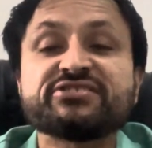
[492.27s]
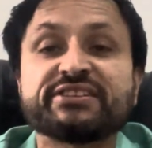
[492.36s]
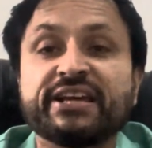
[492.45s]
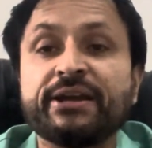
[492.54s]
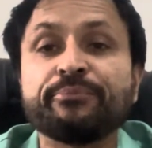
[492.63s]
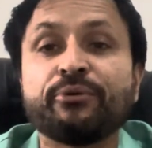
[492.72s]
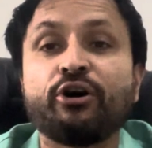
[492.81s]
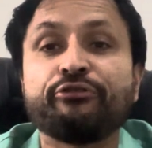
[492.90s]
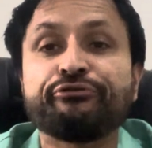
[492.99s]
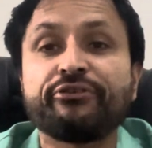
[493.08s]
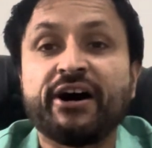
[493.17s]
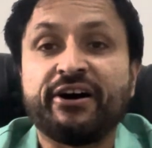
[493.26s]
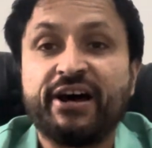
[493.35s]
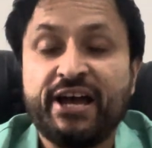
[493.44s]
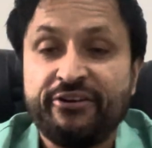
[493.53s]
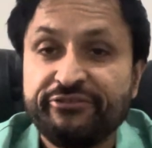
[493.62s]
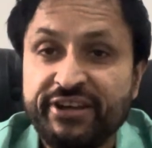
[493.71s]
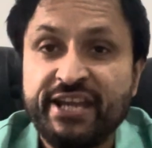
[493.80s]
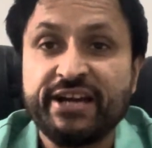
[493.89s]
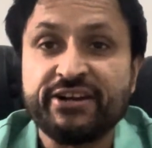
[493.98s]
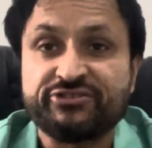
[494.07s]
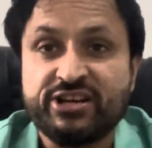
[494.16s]
aim of every
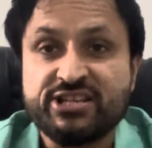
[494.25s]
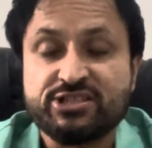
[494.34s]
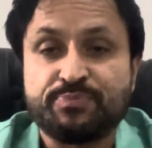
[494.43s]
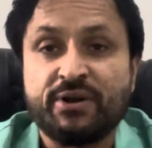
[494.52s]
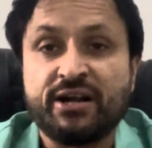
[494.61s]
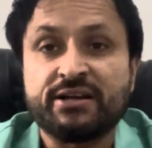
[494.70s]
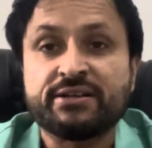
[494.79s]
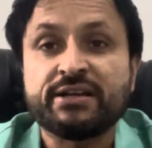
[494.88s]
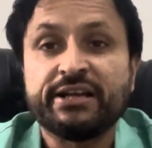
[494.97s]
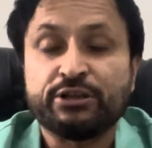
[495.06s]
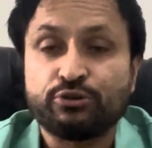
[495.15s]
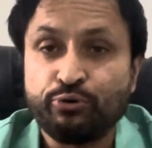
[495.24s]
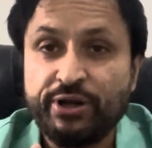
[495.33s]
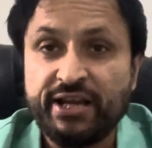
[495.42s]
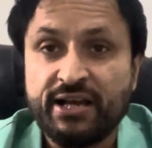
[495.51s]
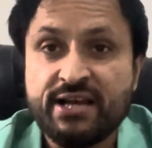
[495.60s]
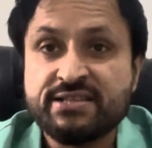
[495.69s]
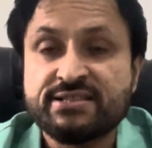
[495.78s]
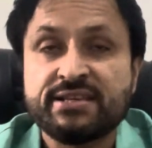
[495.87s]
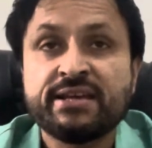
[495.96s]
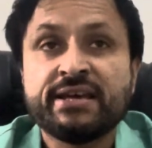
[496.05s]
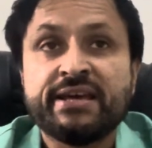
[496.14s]
hair transplant, including
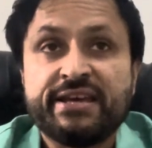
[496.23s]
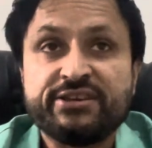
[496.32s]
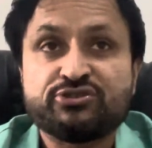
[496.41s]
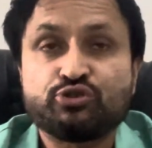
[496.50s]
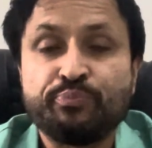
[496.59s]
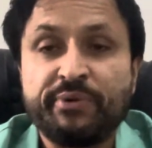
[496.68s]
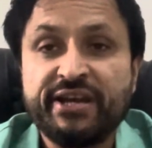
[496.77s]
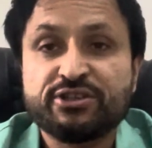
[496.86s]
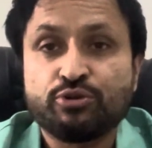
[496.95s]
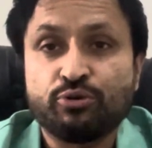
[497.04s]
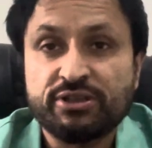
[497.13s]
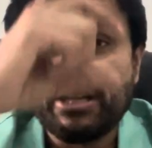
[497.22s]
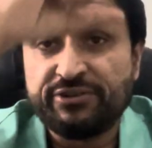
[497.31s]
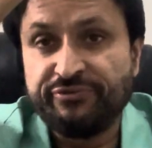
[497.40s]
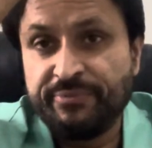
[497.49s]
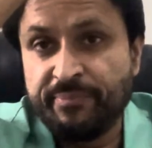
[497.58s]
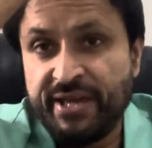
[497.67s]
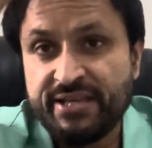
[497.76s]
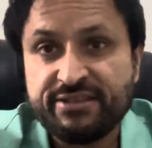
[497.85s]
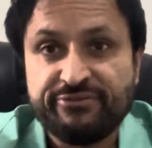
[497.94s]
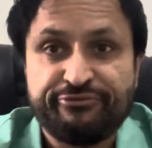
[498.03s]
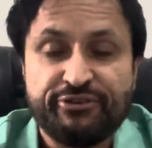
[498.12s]
us, is to make sure that we
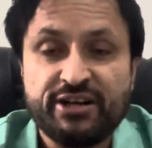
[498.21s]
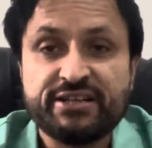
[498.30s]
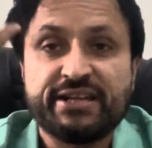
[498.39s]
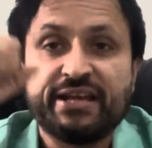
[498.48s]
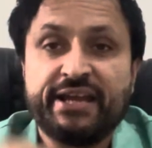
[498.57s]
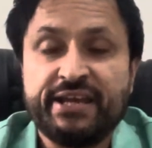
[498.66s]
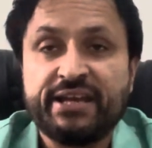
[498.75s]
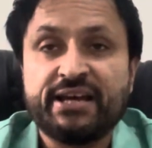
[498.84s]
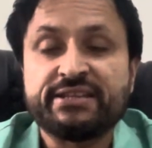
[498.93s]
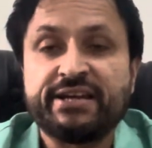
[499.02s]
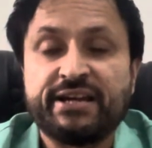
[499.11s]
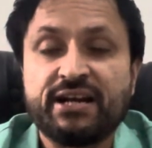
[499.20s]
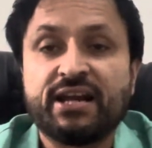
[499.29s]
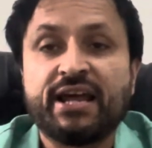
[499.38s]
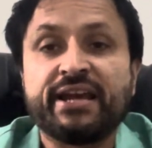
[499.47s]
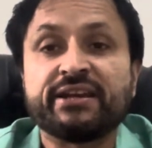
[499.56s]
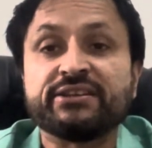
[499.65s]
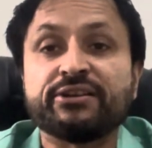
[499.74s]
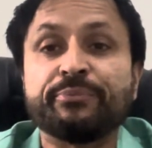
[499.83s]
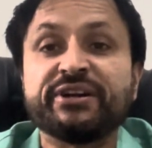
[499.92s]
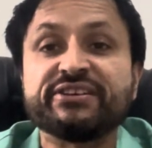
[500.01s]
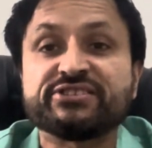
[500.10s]
make the front area, the hairline and the
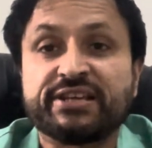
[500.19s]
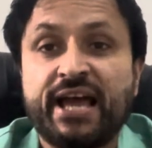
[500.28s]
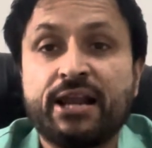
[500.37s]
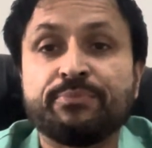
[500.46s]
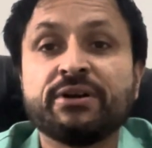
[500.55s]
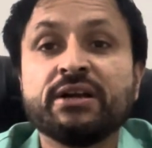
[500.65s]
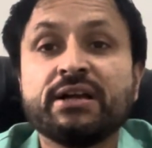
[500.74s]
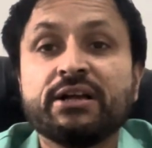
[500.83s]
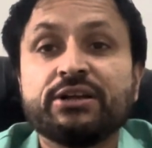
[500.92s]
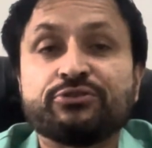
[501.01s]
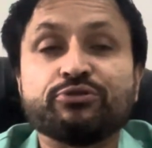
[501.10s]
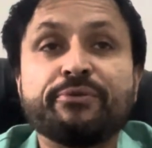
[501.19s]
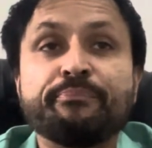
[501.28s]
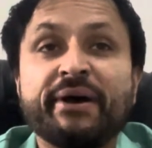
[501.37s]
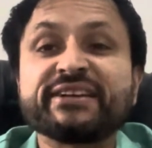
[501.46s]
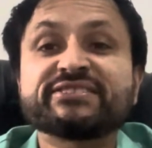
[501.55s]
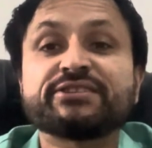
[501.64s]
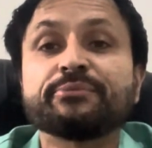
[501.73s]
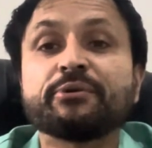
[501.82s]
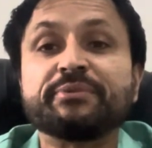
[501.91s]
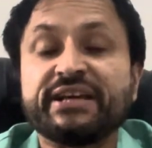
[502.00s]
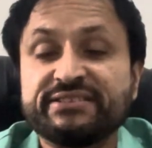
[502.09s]
mid scalp to the
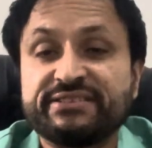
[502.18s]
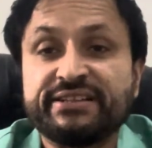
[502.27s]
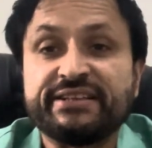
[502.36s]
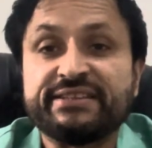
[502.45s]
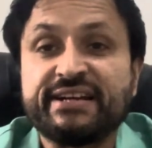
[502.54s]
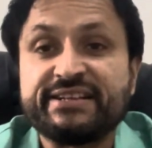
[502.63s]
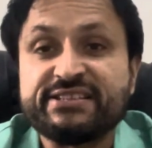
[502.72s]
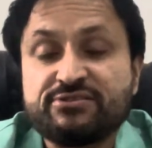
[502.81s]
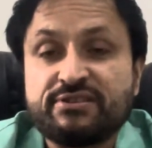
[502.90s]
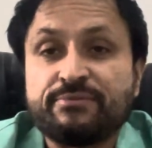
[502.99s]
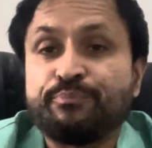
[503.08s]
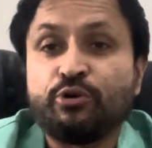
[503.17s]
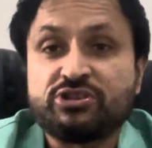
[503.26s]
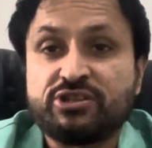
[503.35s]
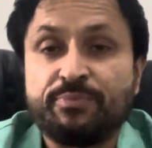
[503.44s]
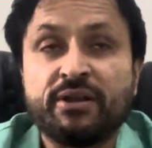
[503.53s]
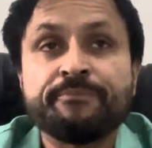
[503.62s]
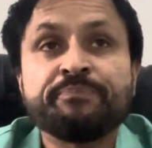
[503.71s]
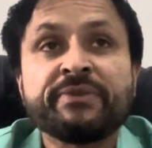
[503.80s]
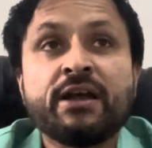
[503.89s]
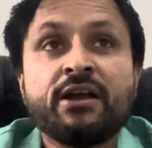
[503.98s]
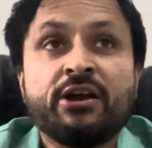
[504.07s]
maximum density that is possible,
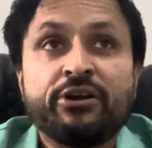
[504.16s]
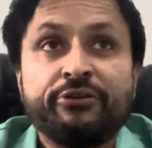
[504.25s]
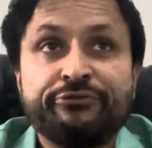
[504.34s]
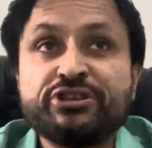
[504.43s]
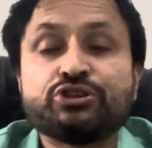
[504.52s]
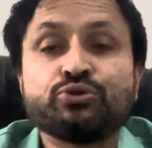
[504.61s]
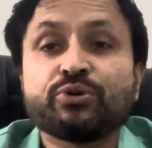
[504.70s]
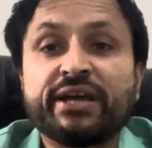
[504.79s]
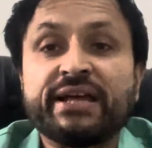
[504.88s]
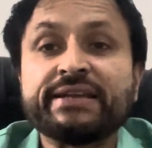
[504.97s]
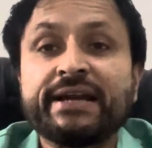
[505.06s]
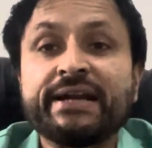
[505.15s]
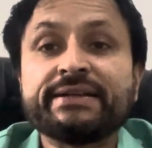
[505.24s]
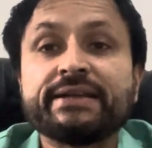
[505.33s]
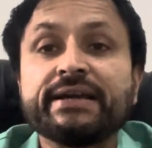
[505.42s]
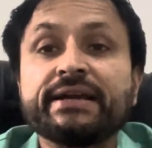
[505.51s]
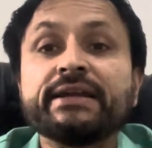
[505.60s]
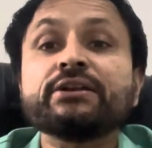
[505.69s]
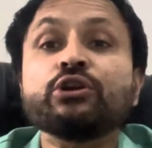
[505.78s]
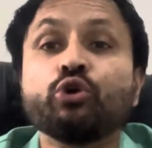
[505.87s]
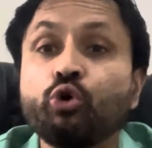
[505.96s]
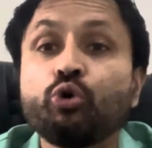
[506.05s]
which you can get
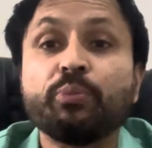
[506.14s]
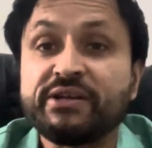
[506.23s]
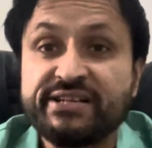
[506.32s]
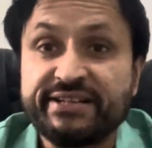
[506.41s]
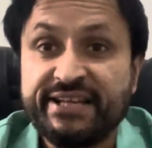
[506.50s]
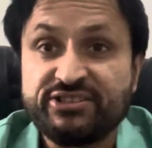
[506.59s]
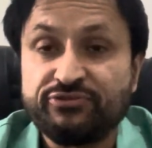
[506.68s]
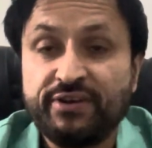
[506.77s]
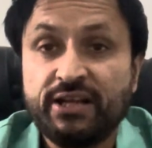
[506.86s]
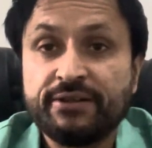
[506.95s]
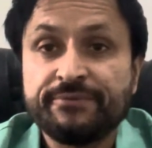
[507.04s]
in low budget as well.